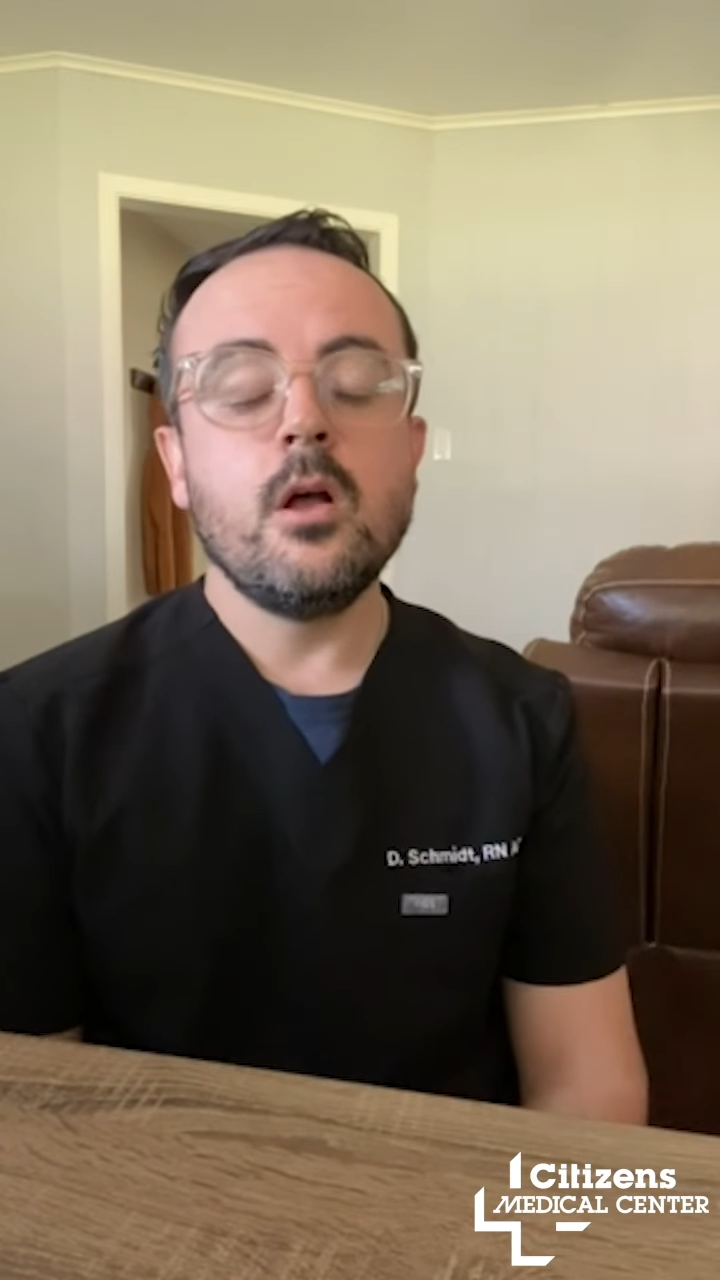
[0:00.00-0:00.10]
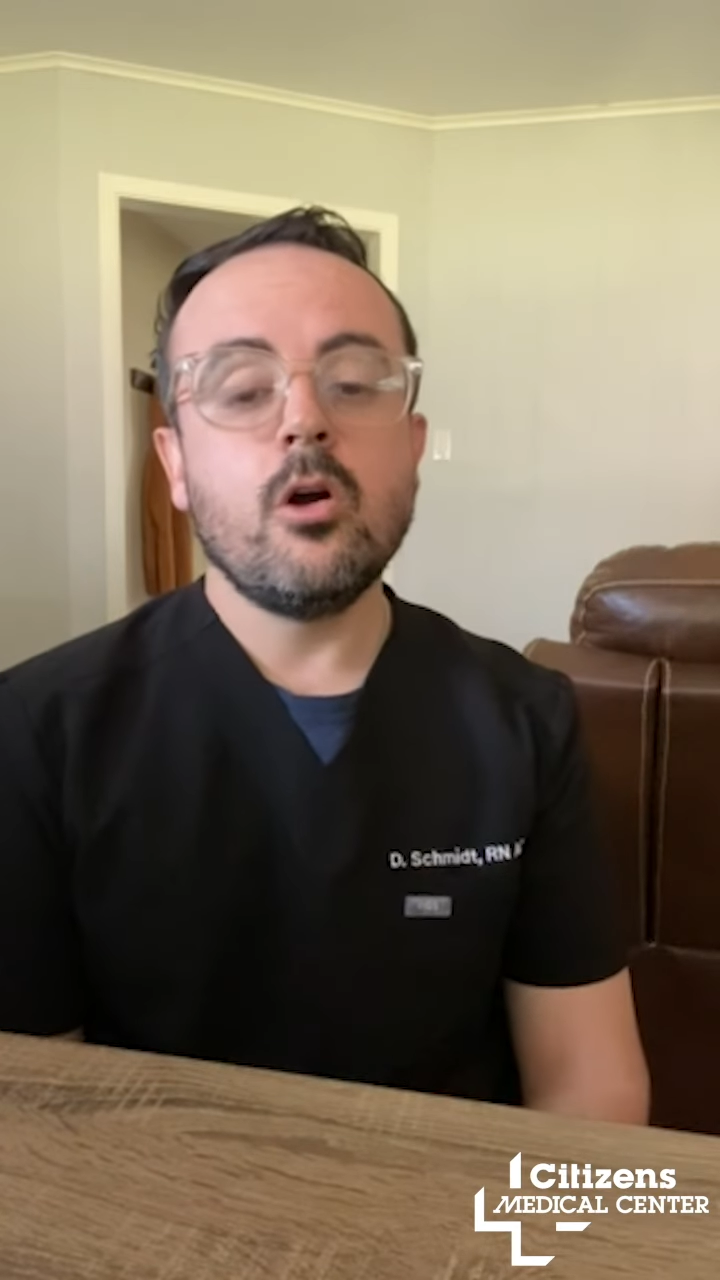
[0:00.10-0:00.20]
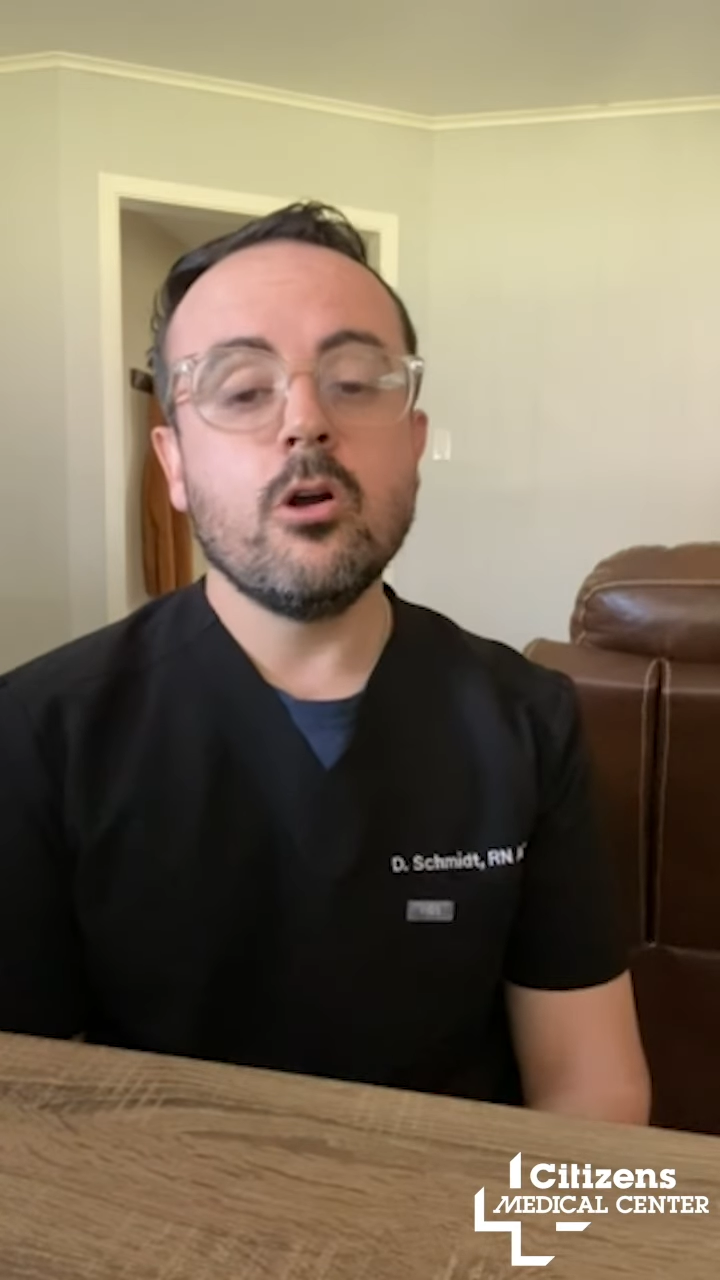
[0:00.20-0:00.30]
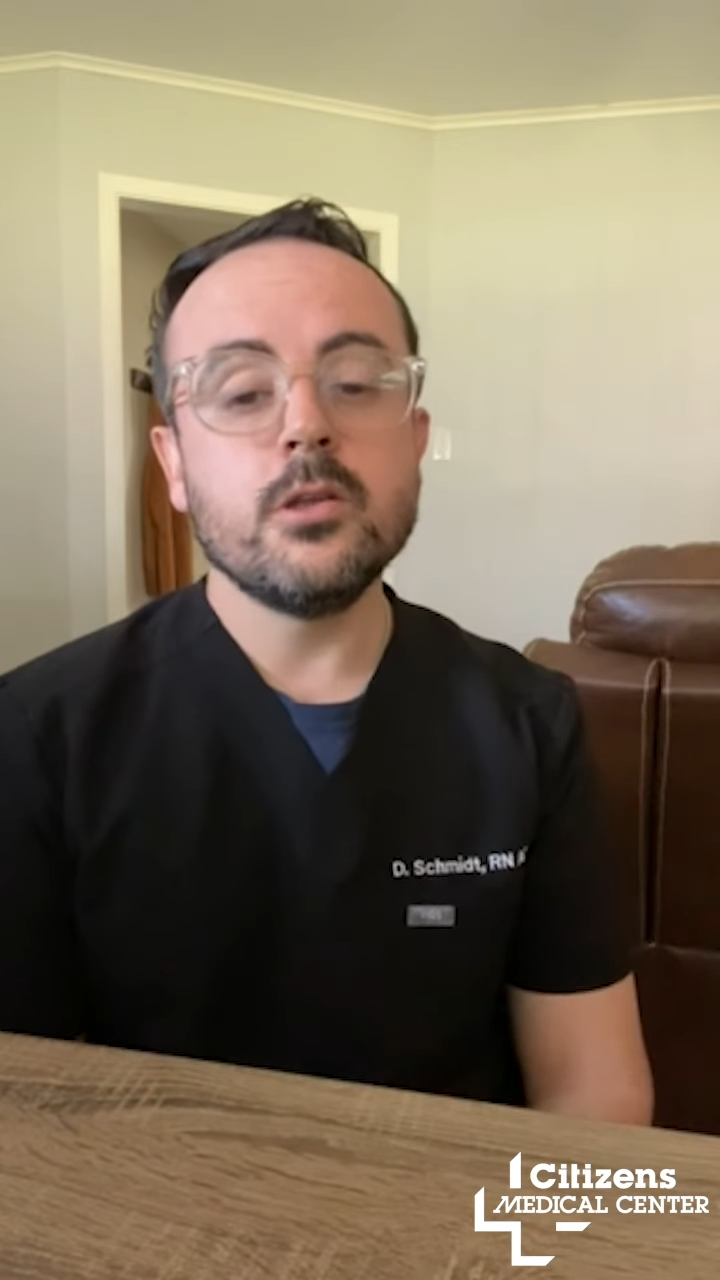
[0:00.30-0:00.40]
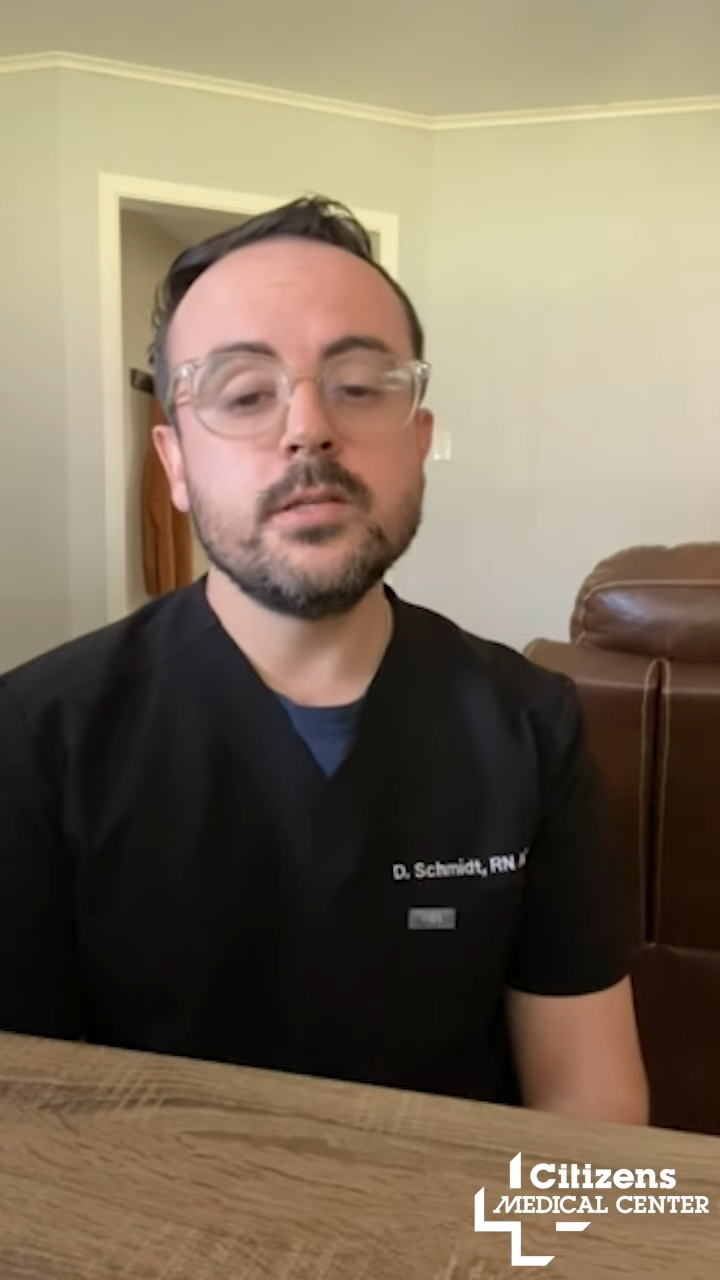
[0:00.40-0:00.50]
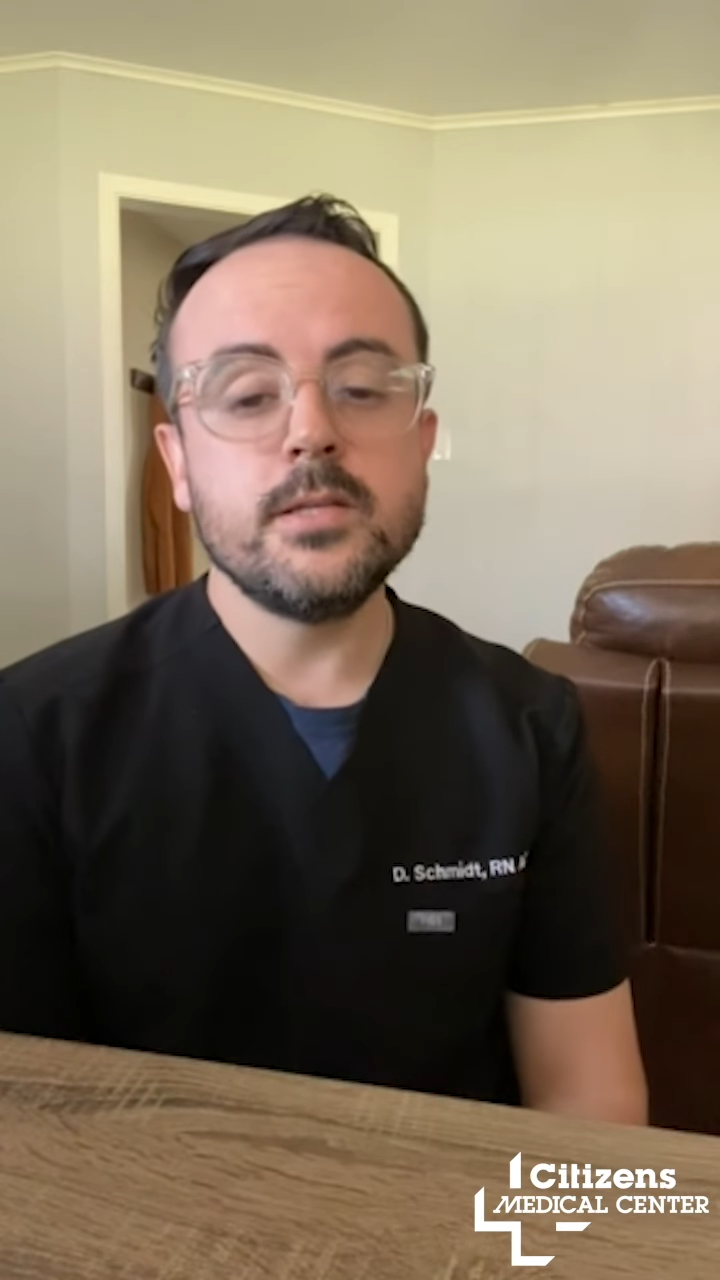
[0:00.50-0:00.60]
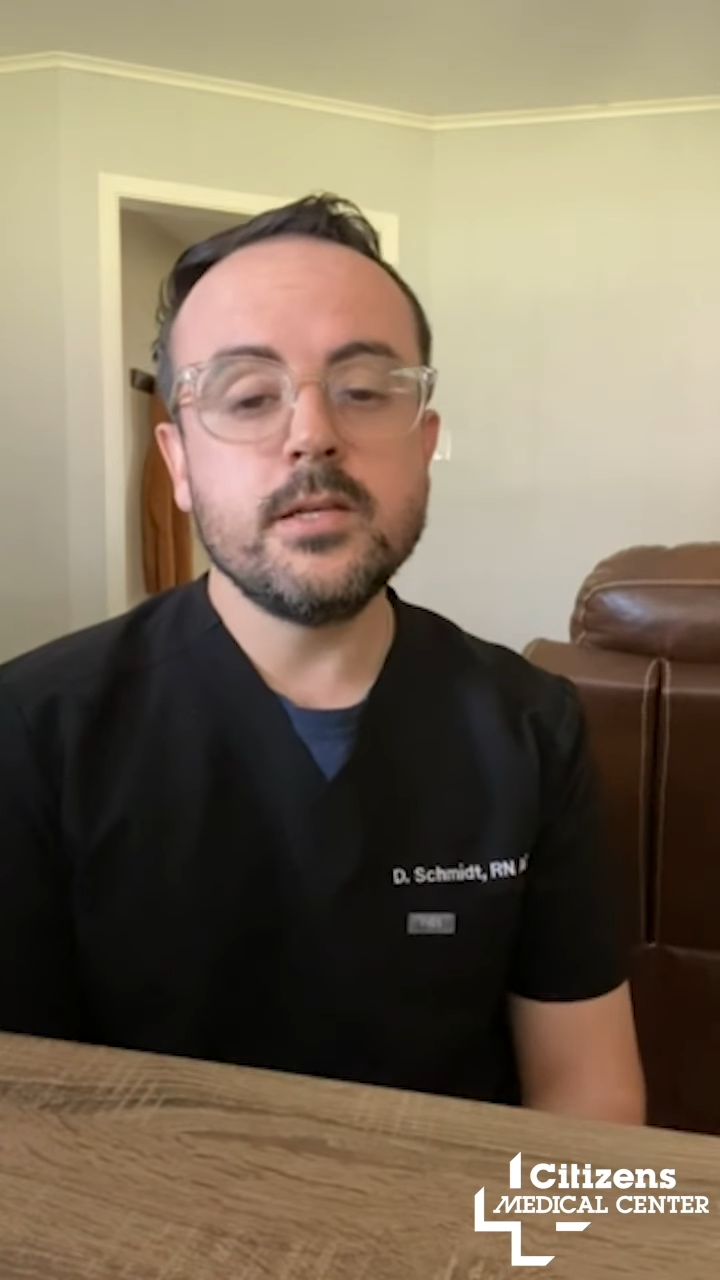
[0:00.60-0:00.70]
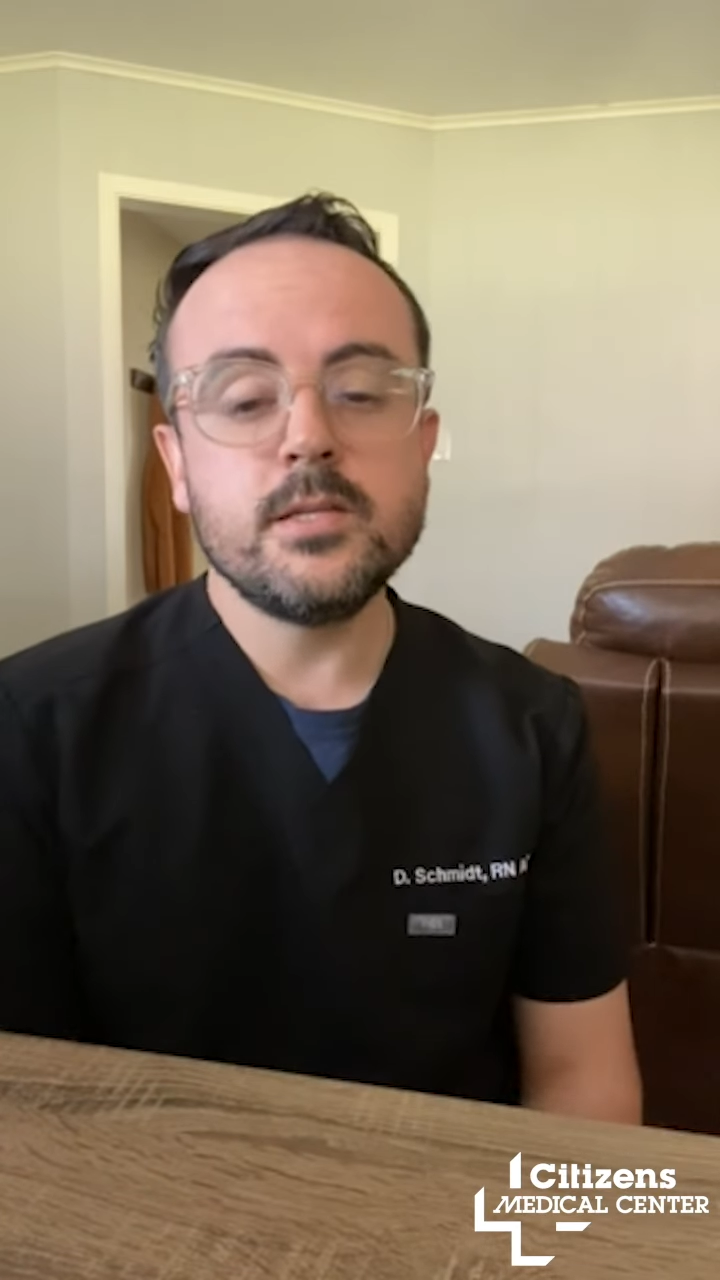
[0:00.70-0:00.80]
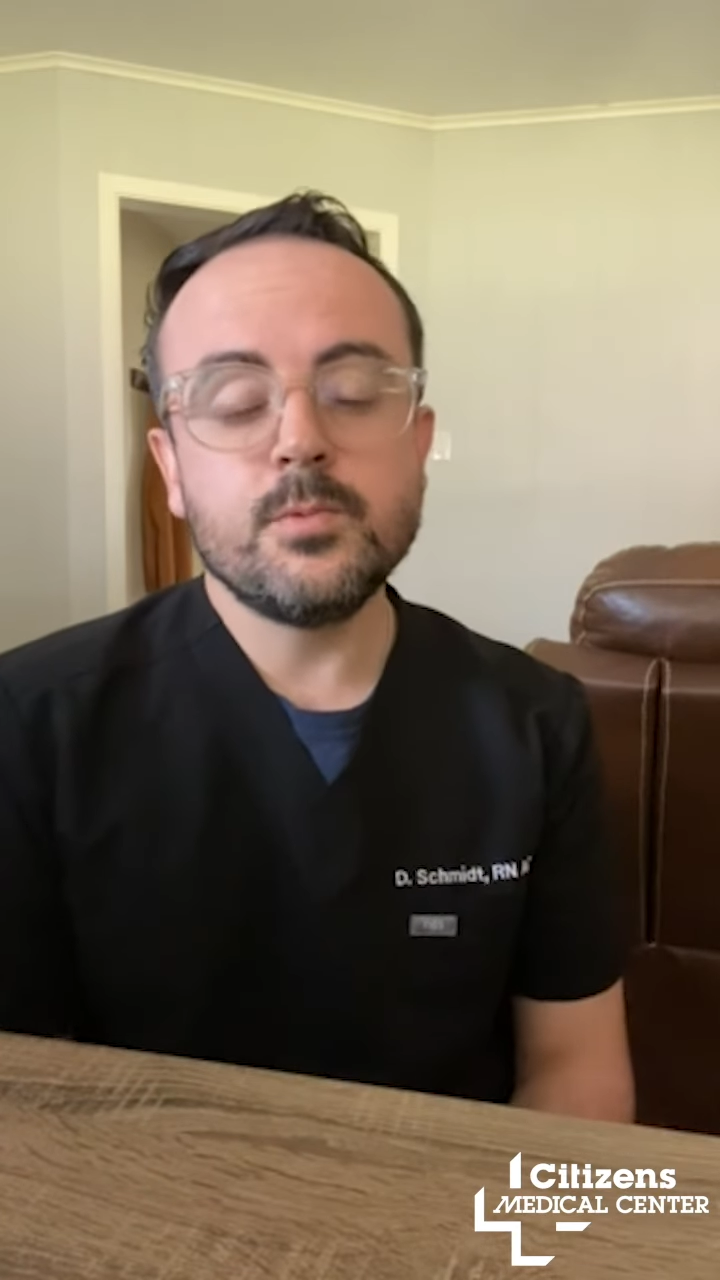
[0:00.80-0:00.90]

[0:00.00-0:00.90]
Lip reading: heart disease,